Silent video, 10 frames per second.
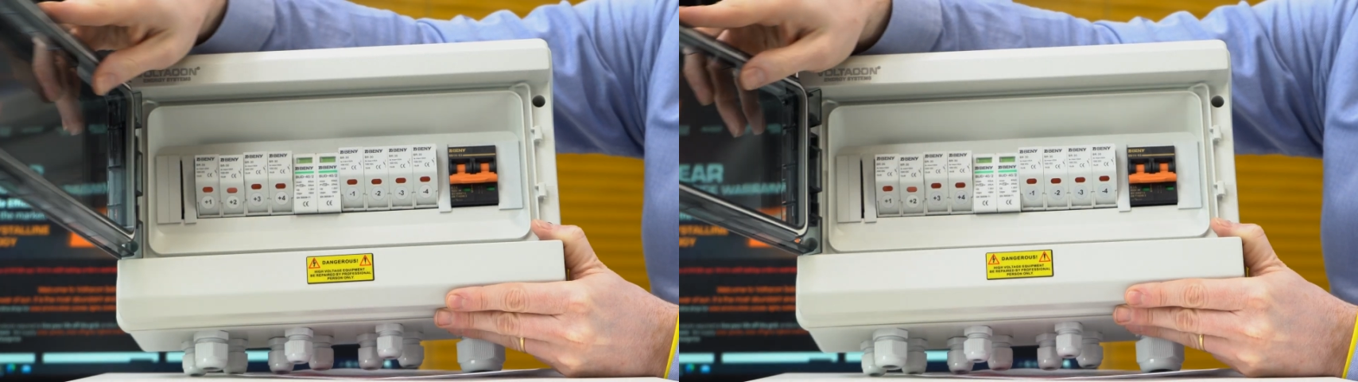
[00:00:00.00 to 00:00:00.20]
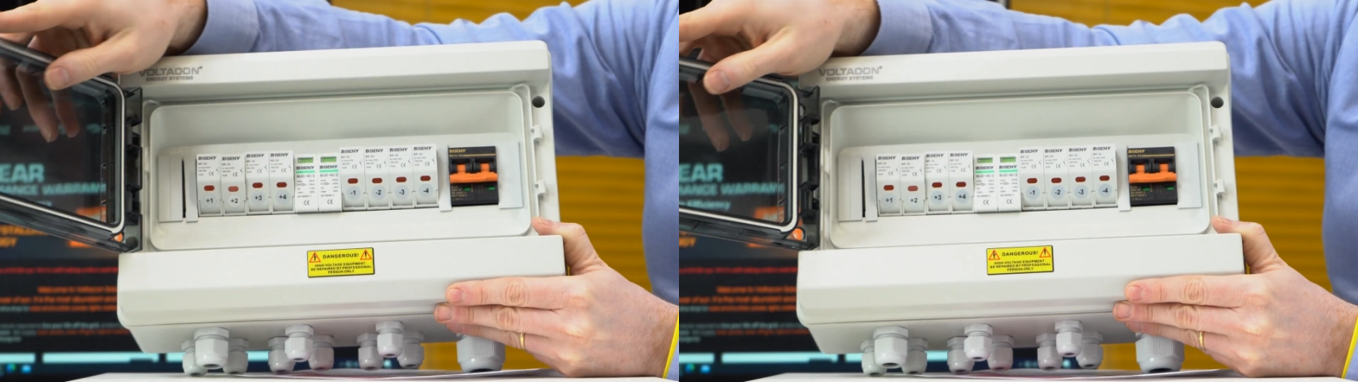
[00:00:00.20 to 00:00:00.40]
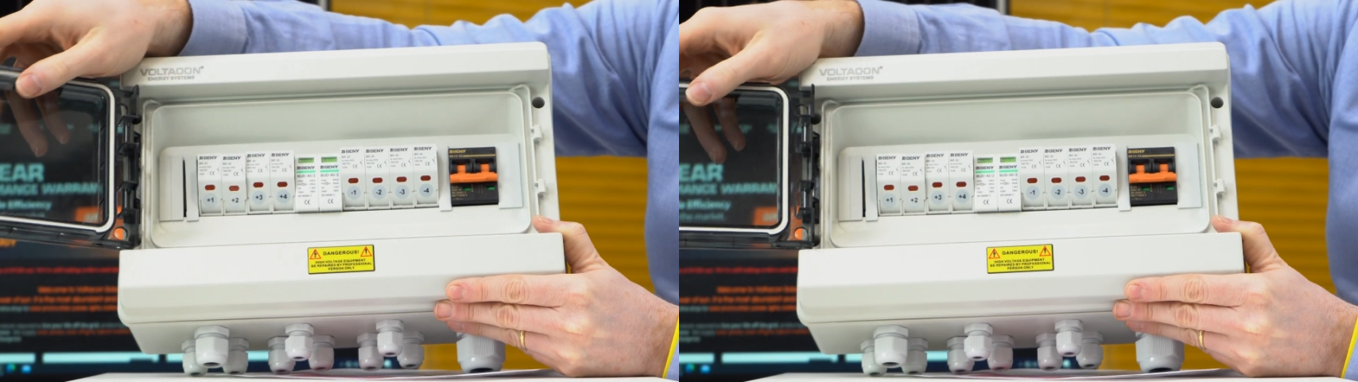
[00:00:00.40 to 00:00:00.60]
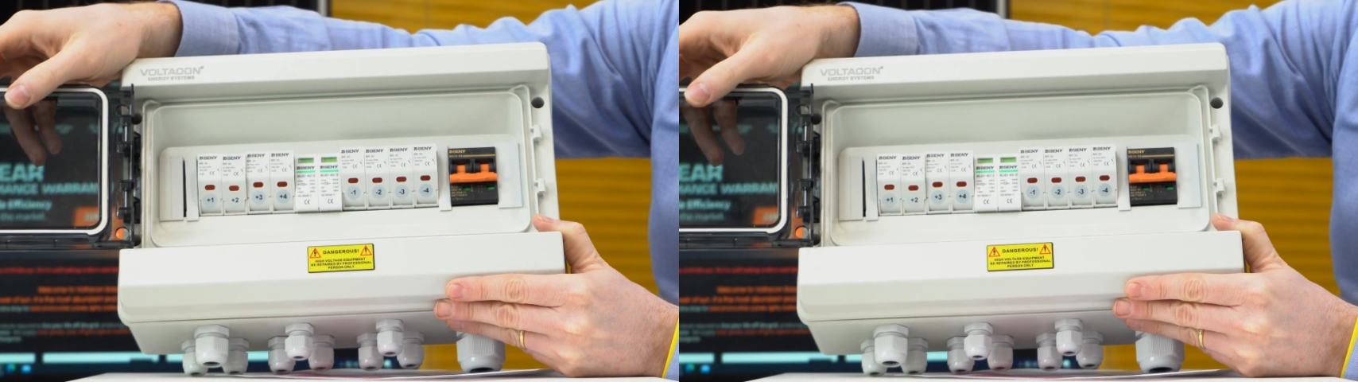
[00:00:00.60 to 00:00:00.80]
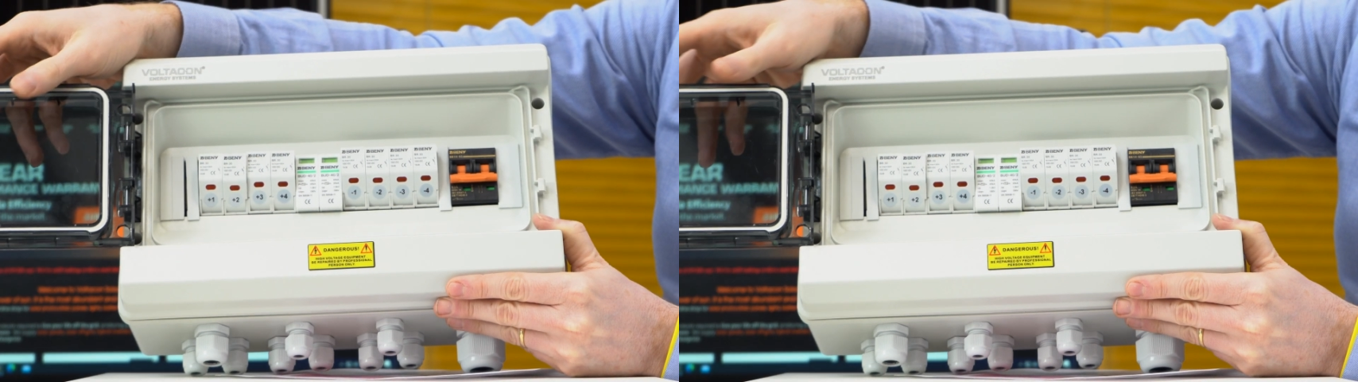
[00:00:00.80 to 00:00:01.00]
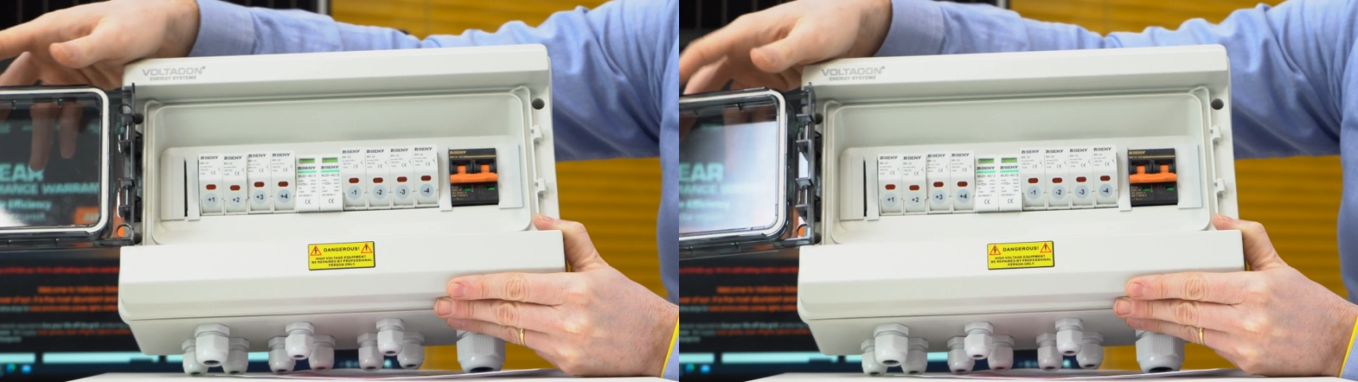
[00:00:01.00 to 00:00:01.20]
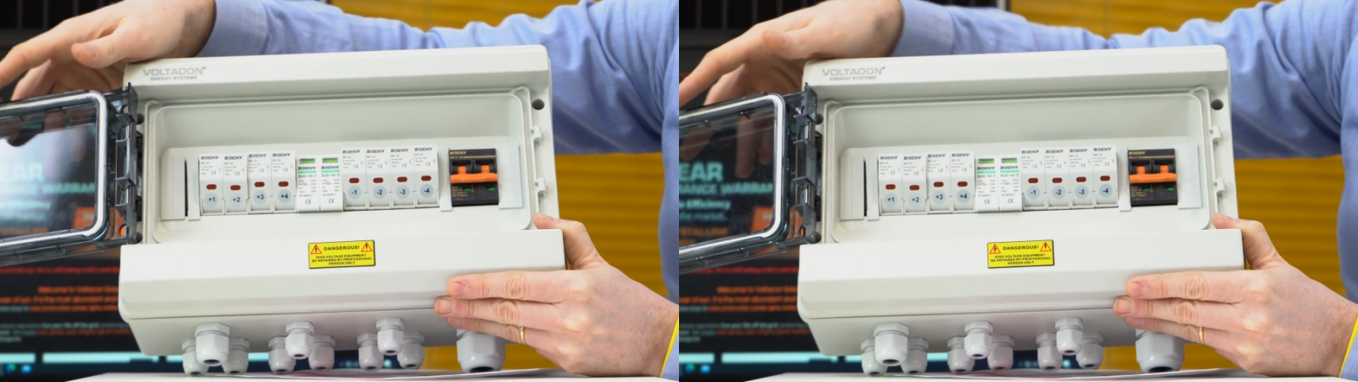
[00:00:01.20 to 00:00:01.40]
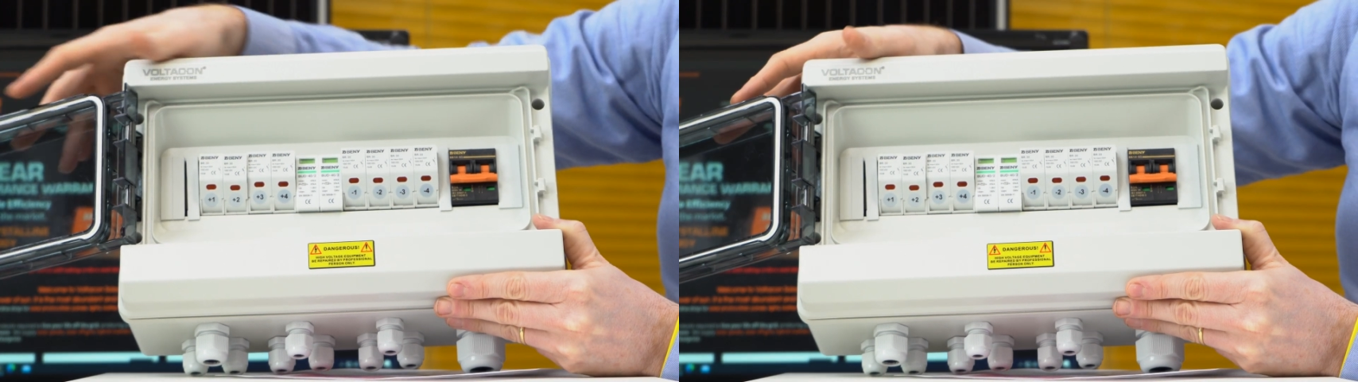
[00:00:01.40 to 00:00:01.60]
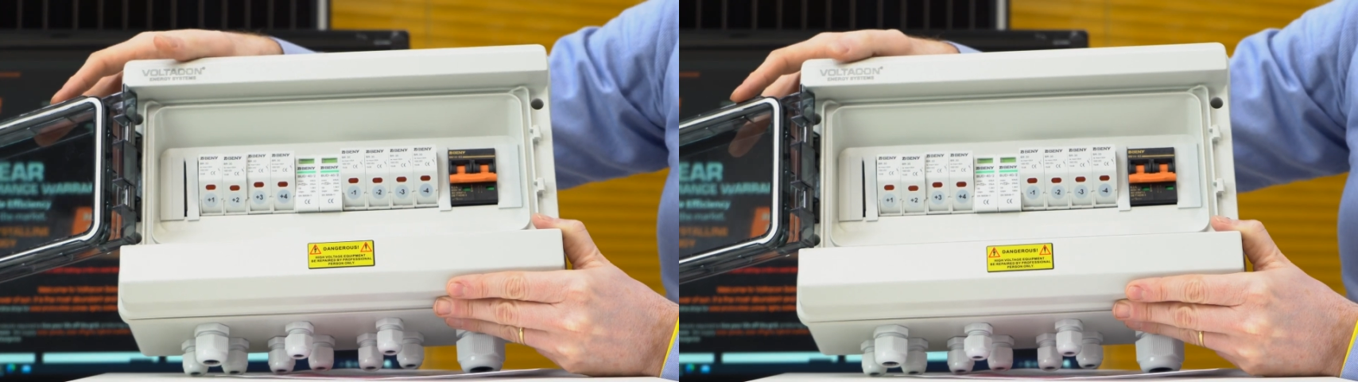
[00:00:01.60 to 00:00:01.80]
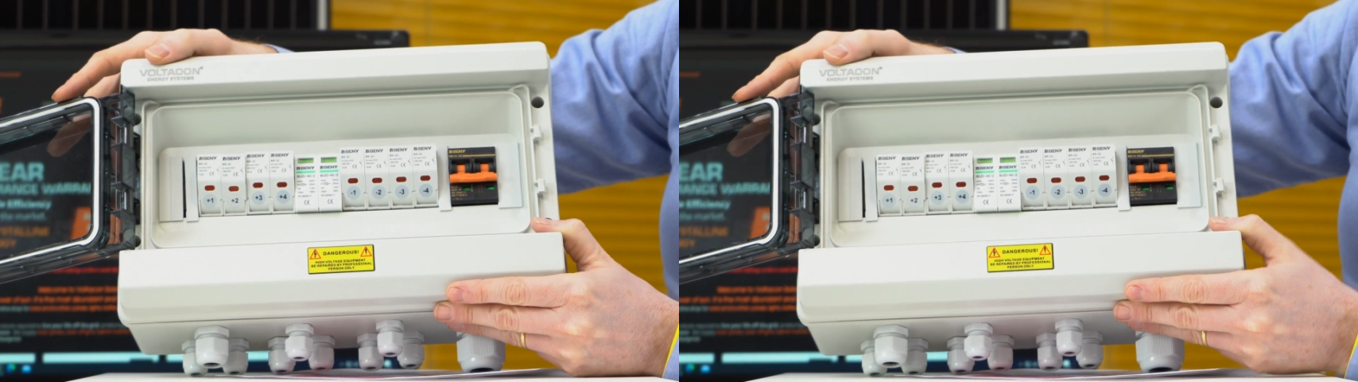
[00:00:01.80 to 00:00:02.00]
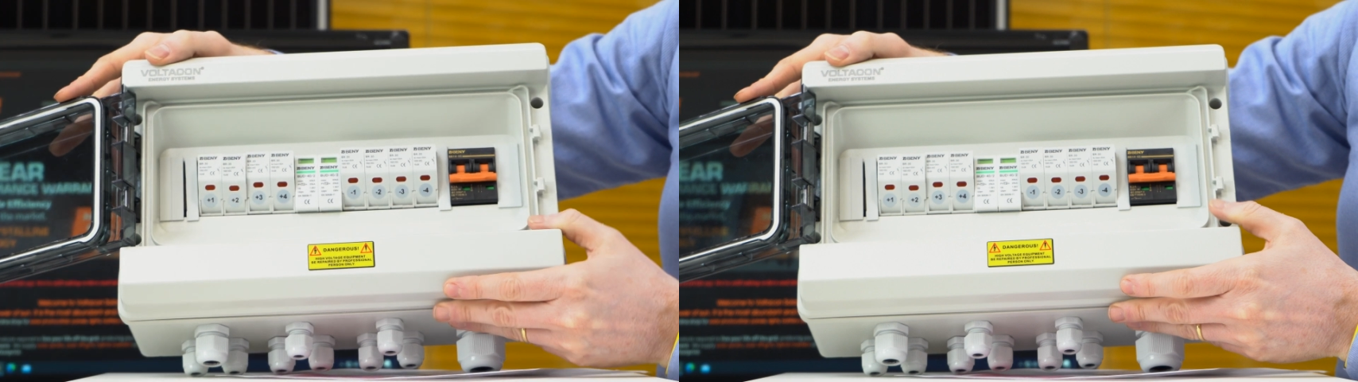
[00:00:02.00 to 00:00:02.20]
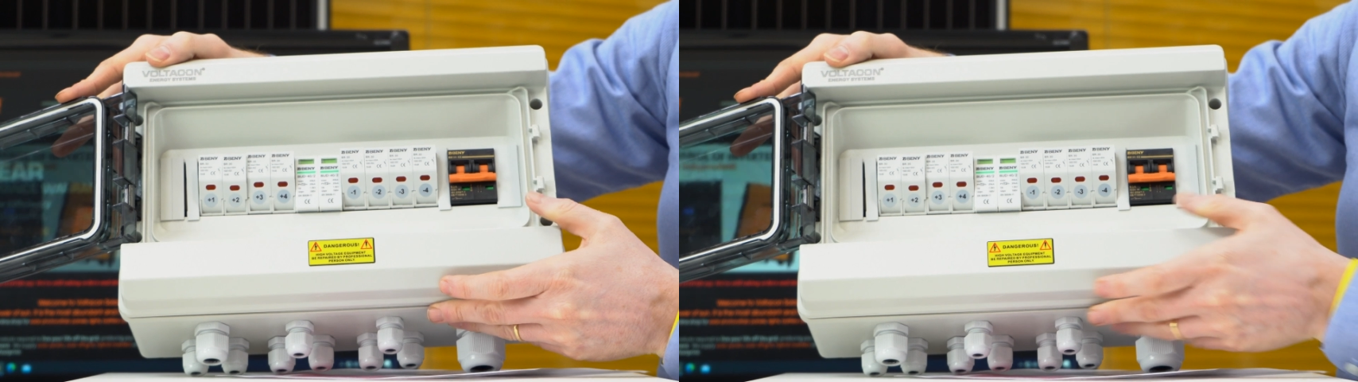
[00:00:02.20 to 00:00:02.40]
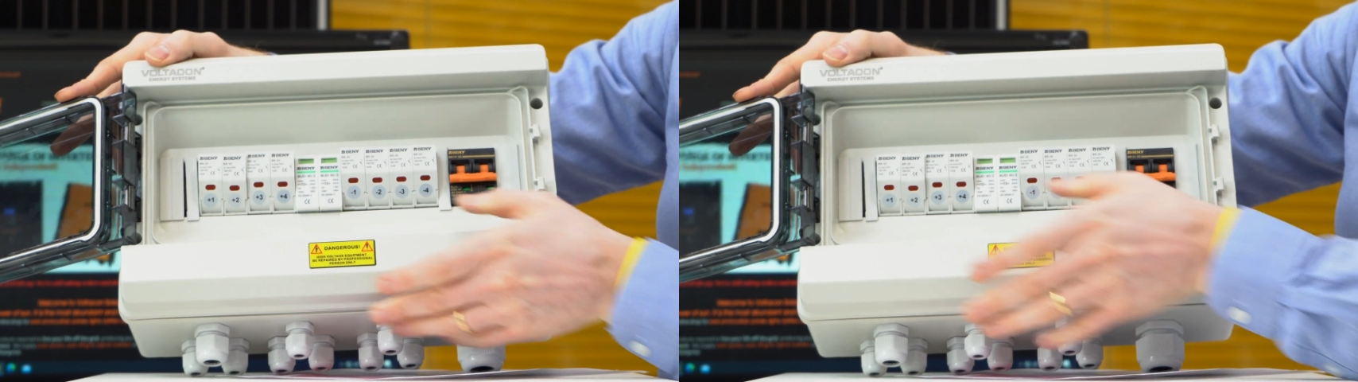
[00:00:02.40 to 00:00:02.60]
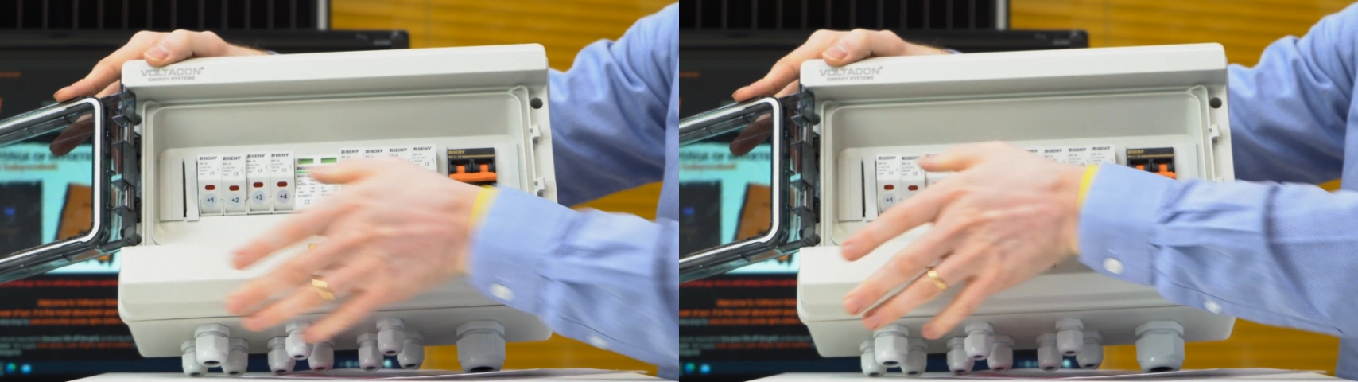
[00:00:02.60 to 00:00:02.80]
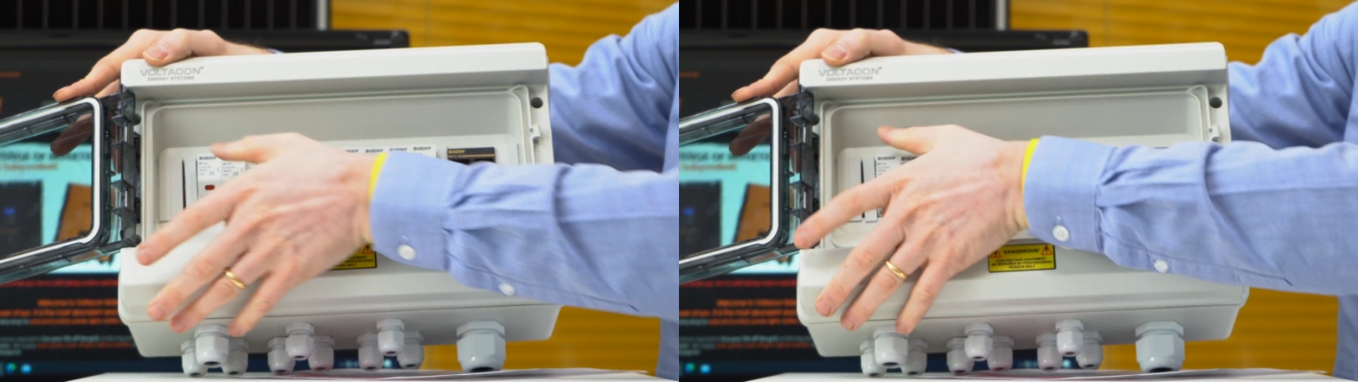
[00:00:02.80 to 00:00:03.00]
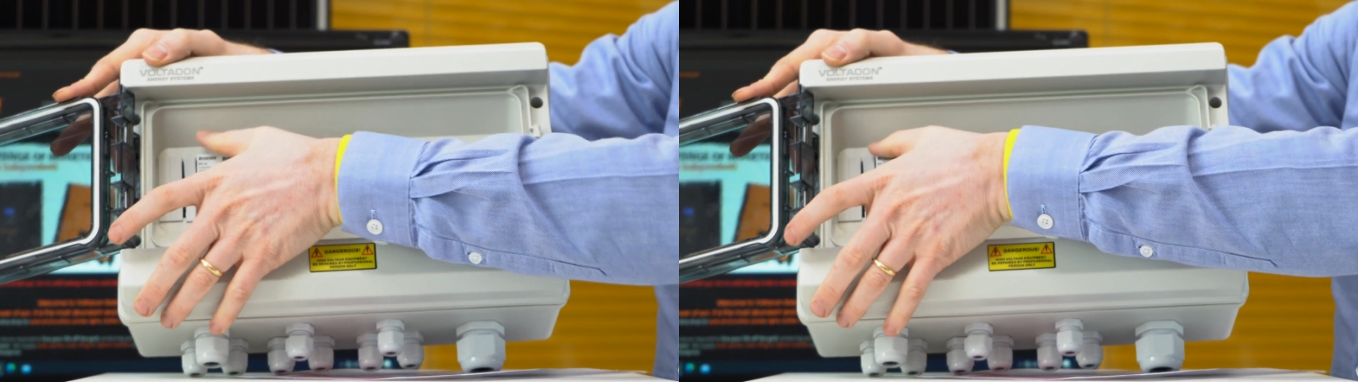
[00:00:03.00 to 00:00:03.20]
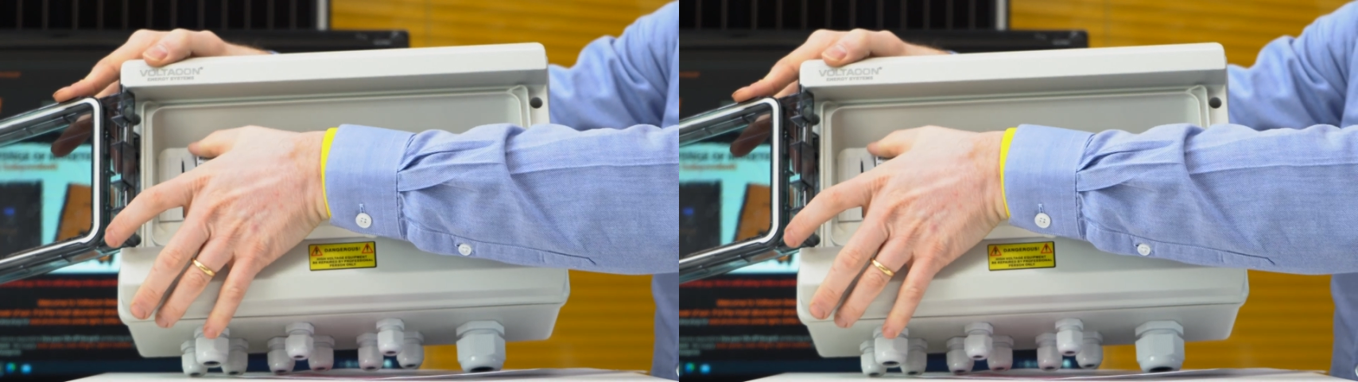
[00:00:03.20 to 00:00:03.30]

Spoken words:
No face is visible, so there are no lips to read.